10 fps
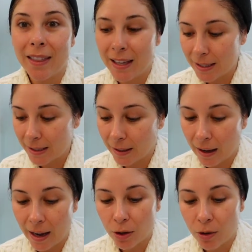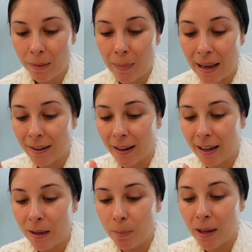this eye cream at
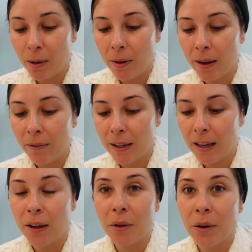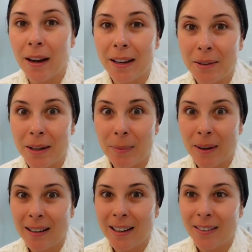night, but I don't have any other eye cream
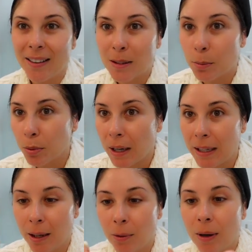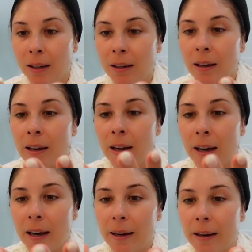right now that's a brightening one.
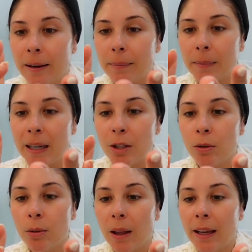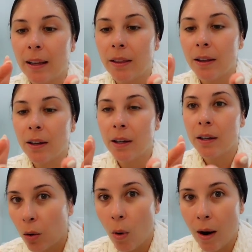I do like the
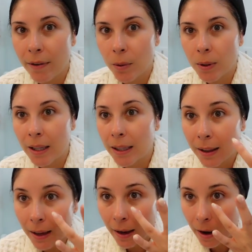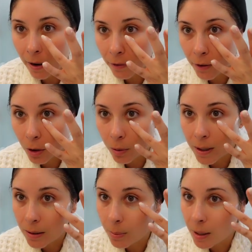guava one that they have, Glow
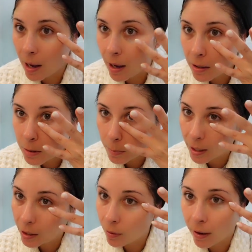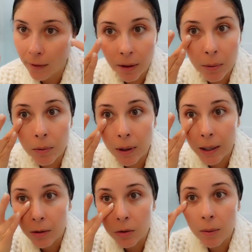Recipe has, but I don't have that one right
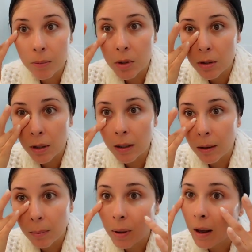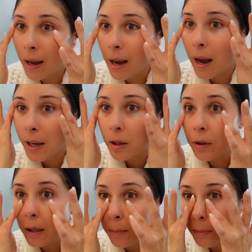now. So I'm just gonna apply eye
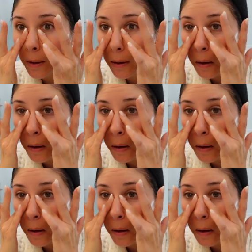cream